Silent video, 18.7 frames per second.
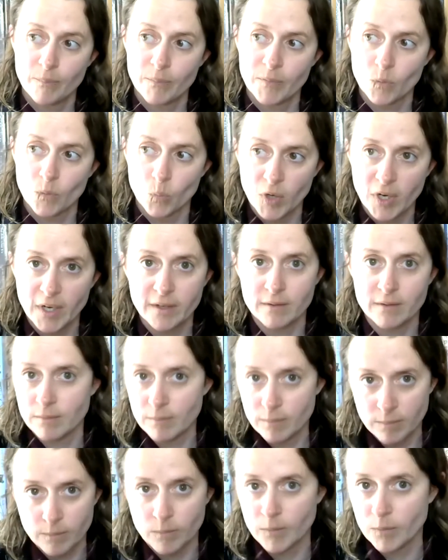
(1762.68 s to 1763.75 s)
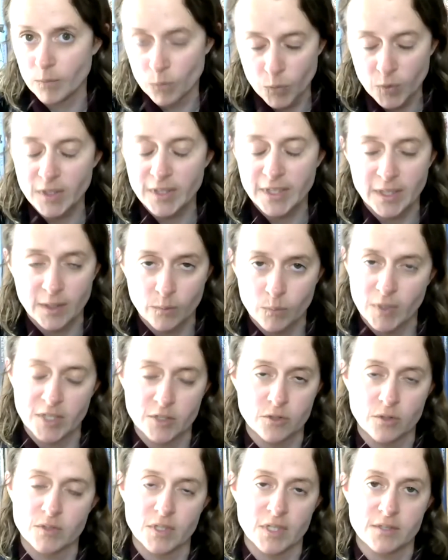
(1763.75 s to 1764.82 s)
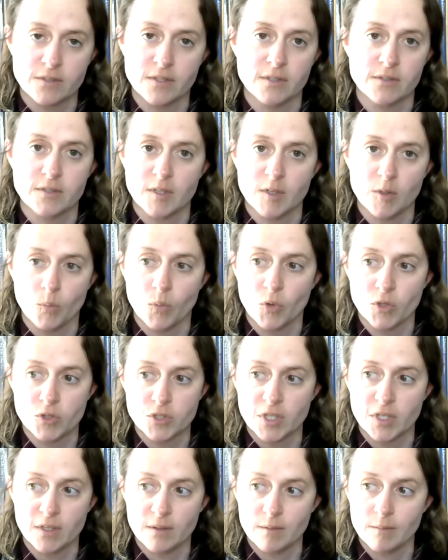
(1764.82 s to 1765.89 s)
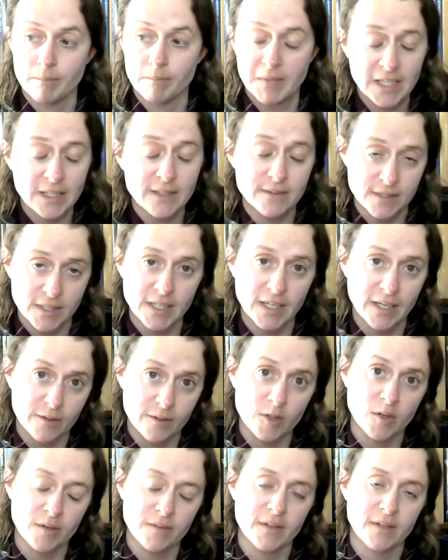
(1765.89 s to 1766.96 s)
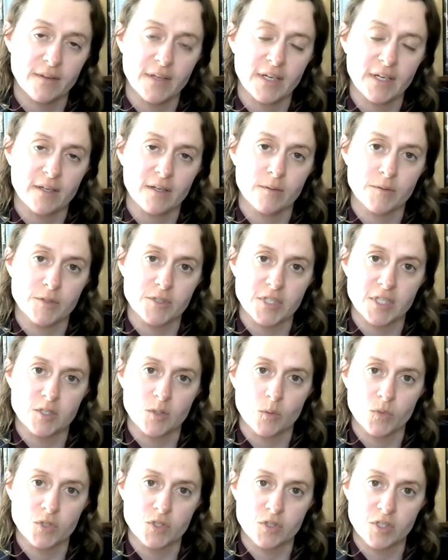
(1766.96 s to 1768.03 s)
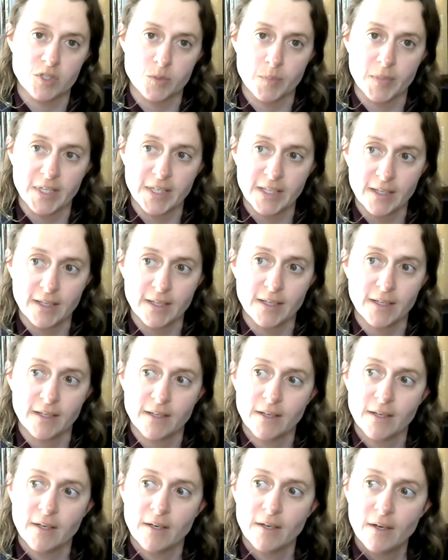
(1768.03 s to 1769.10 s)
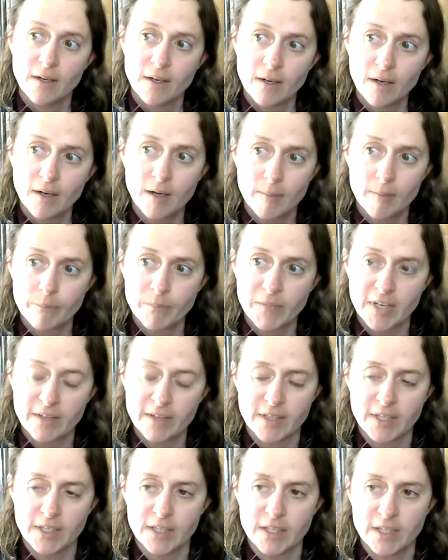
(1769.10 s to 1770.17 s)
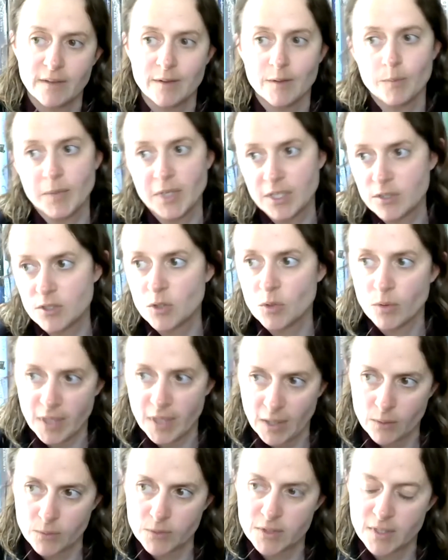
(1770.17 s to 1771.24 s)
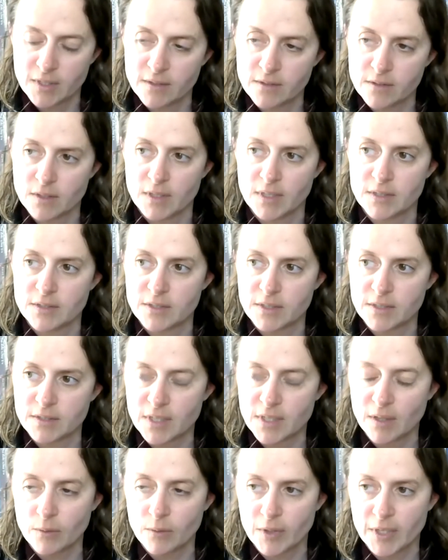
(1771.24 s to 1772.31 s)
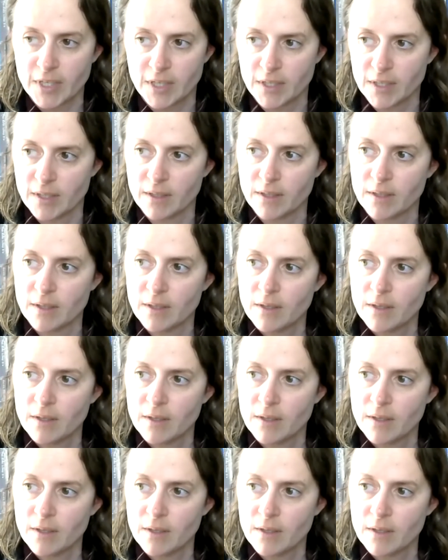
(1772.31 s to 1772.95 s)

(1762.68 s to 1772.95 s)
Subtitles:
what really racial justice and abortion mean together. And that conversation was just beginning, I think, in the mid-2000s, and it's accelerated